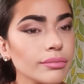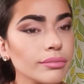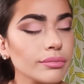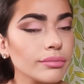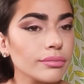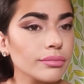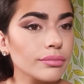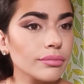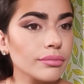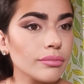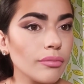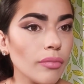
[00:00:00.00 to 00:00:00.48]

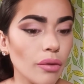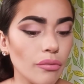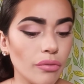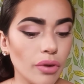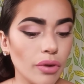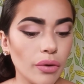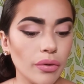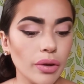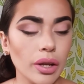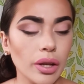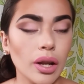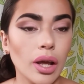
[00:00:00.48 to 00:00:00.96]
Very
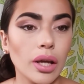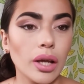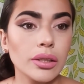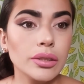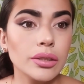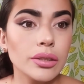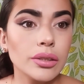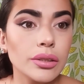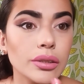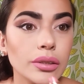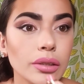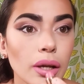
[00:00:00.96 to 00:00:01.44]
nice and
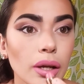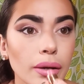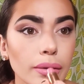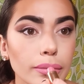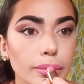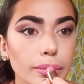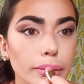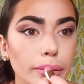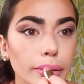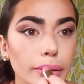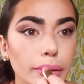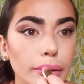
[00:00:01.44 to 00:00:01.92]
soft. You
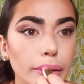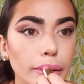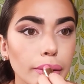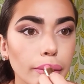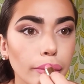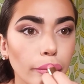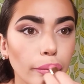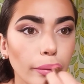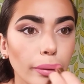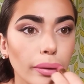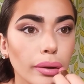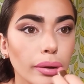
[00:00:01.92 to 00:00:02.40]
can
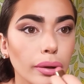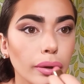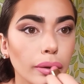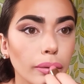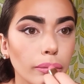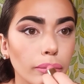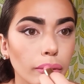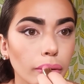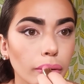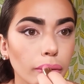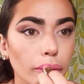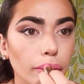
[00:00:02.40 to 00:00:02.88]
even go
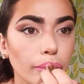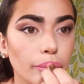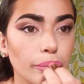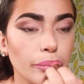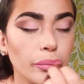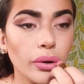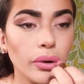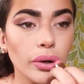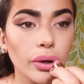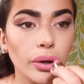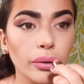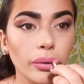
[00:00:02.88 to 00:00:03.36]
more
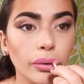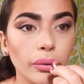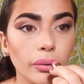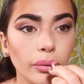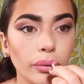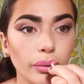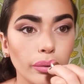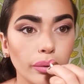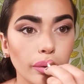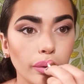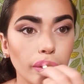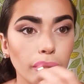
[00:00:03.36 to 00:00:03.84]
nude
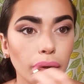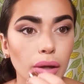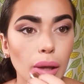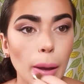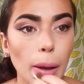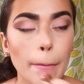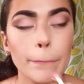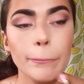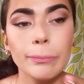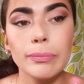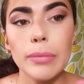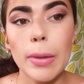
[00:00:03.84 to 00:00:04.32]

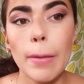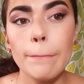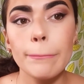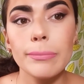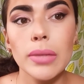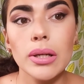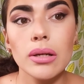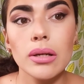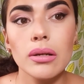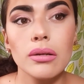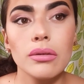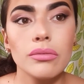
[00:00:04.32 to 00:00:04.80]

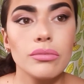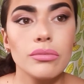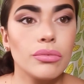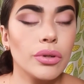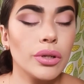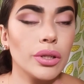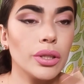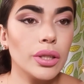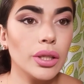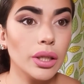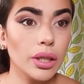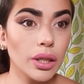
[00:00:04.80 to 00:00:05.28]
for the
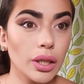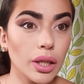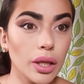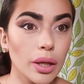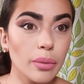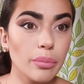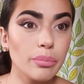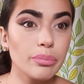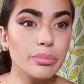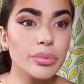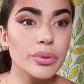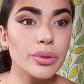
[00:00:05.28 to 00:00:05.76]

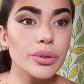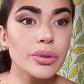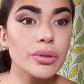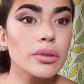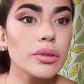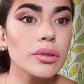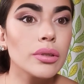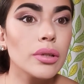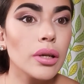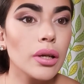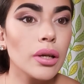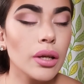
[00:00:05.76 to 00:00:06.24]
lips
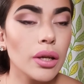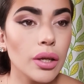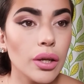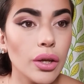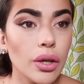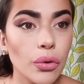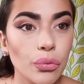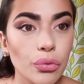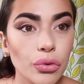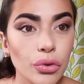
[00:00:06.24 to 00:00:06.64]
if you would